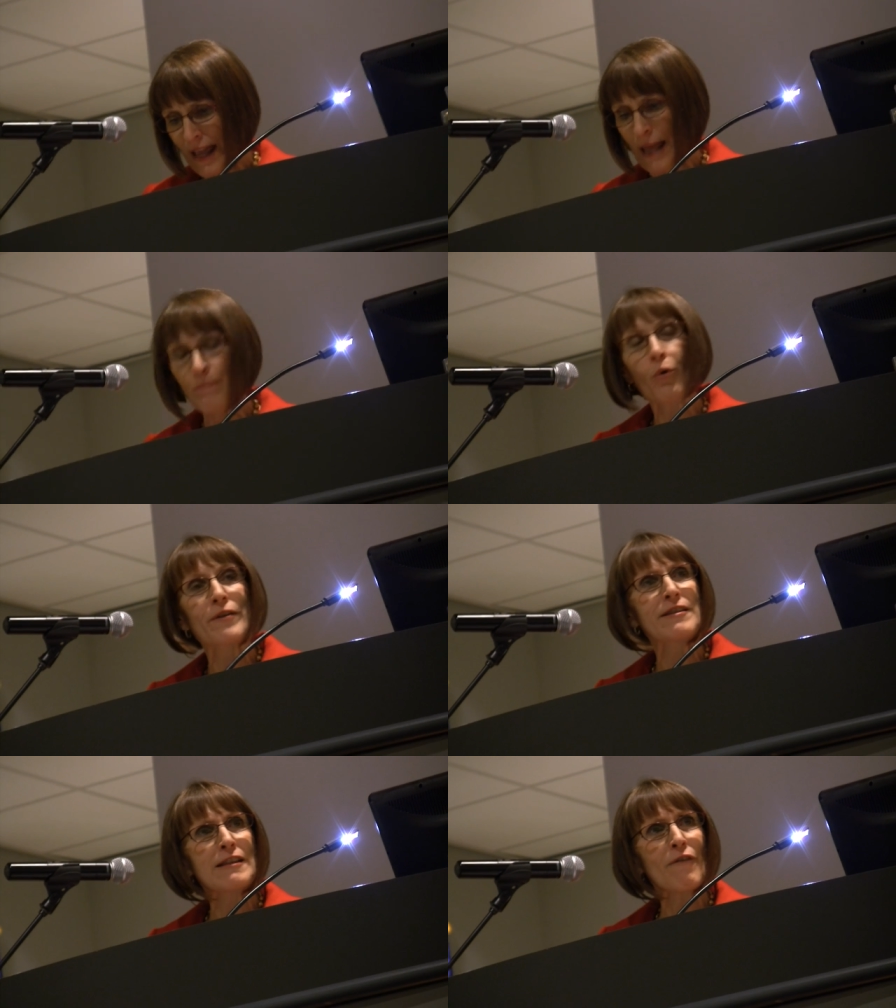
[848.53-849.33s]
and more
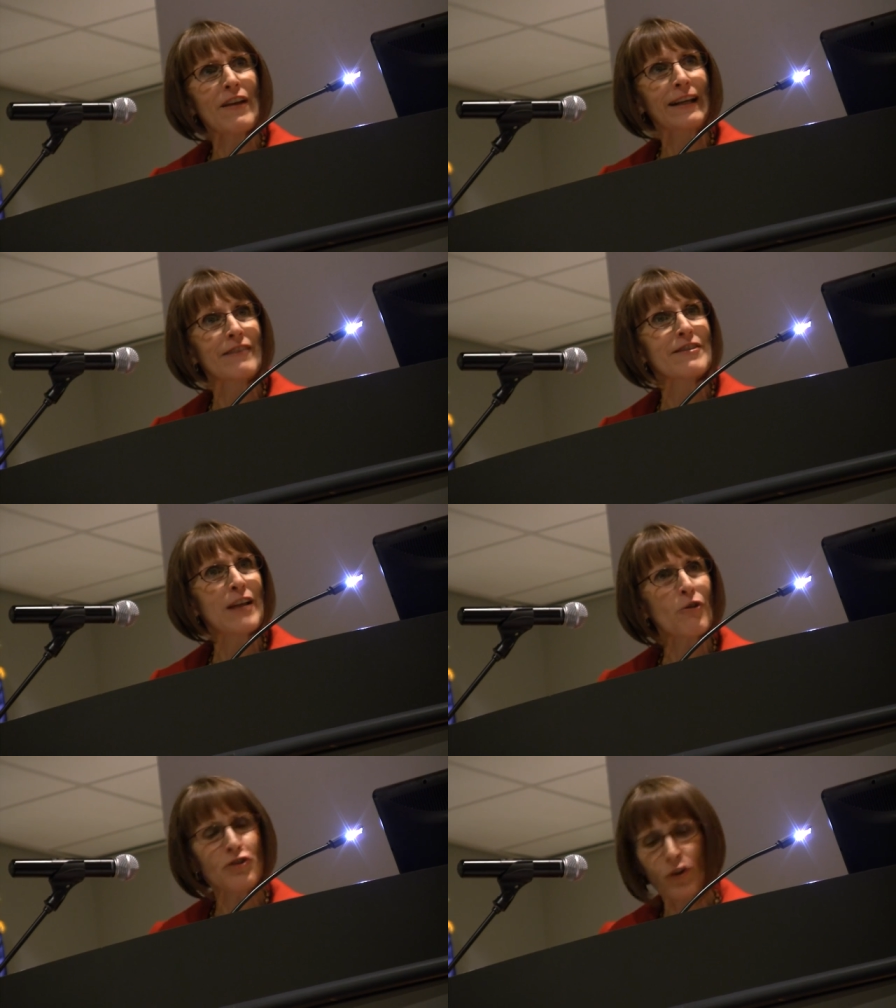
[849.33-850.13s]
civic and
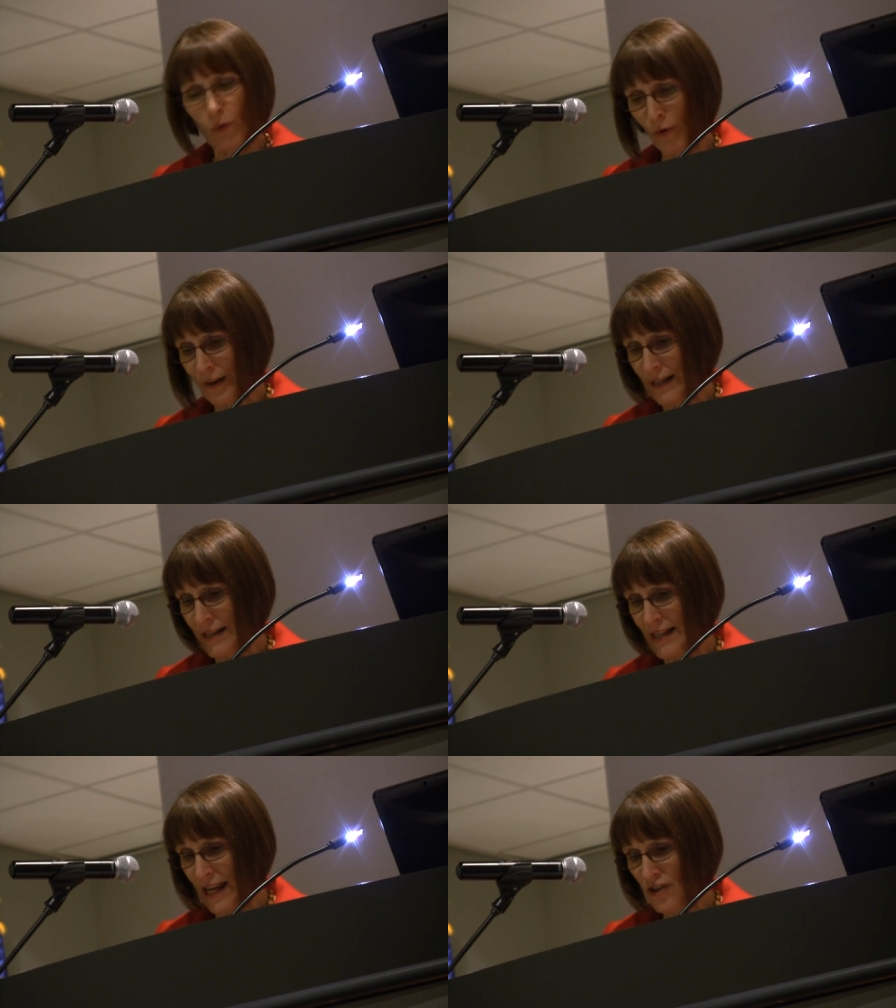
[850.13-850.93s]
social
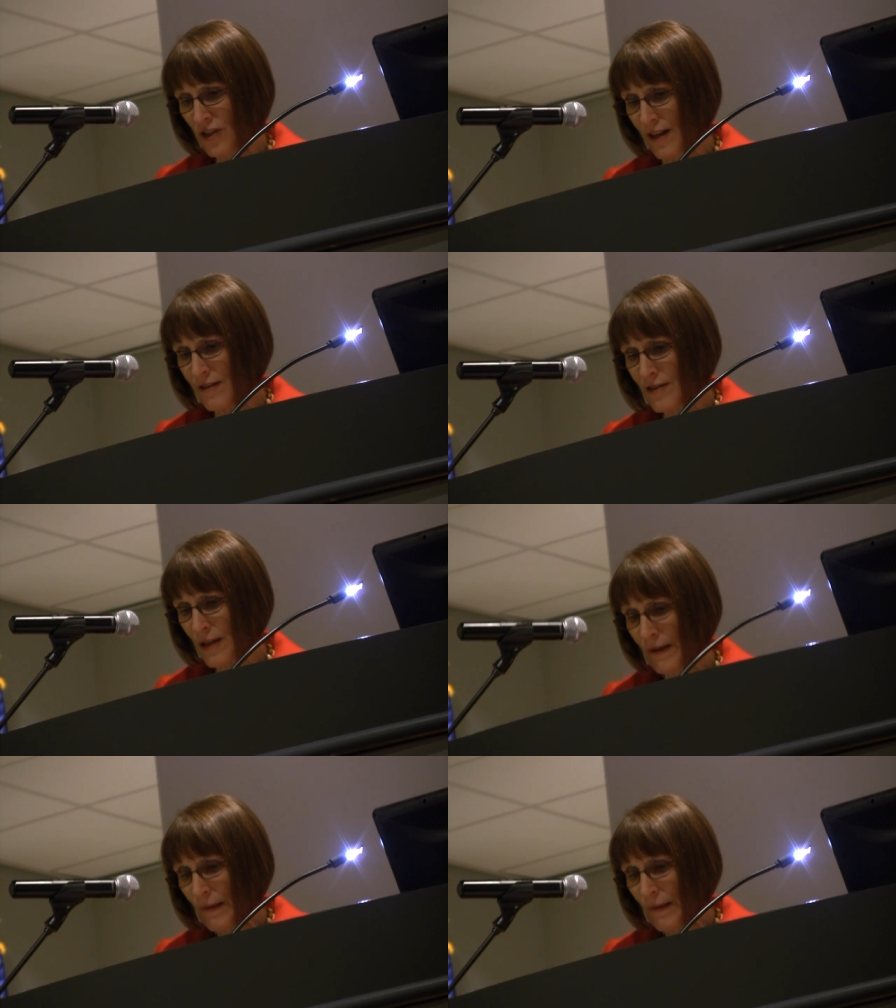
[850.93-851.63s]
organizations.